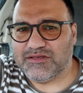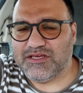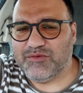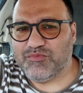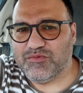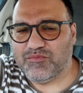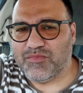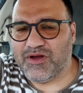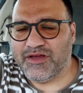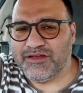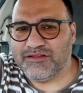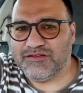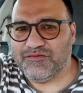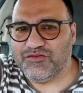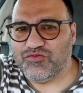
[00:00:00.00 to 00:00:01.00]
keep in
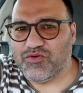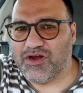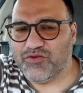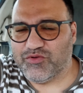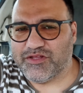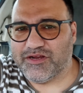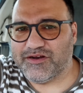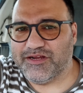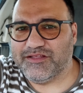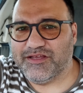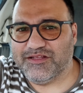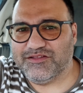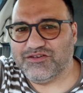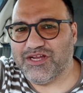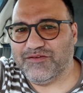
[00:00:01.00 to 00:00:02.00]
mind, if you are with a
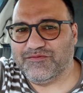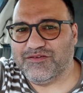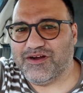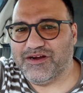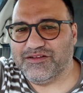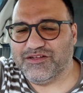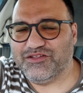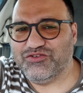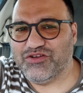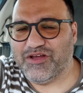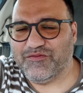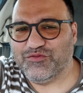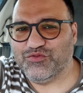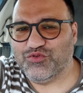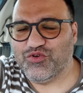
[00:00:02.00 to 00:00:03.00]
right-hand drive car, that you
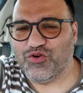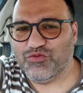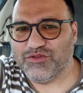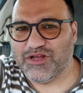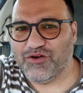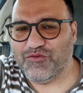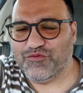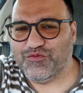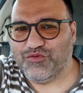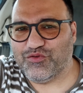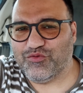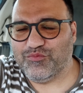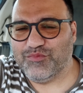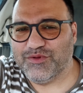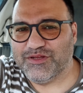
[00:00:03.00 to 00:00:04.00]
have to go down
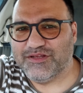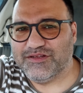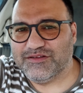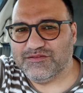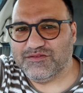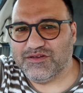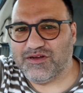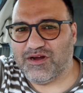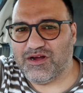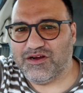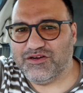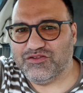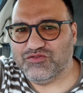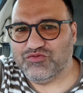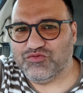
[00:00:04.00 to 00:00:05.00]
from the
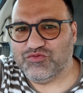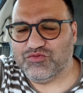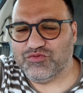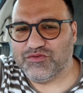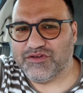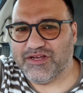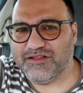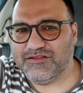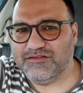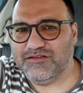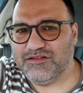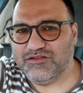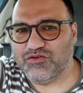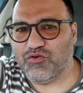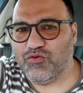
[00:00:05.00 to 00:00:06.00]
car to get
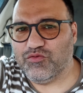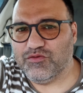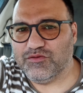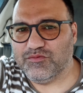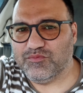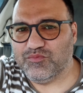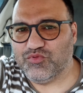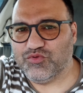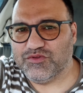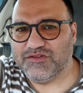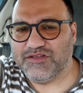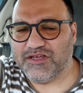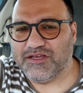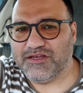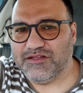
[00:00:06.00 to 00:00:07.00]
the toll
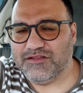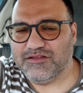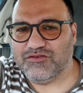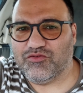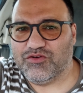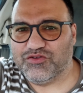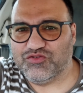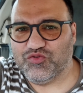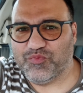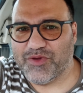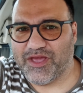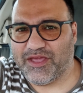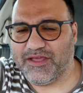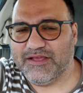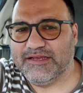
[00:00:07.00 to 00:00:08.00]
booth ticket or to
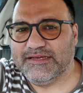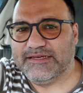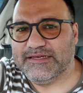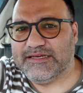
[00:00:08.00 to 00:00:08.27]
pay.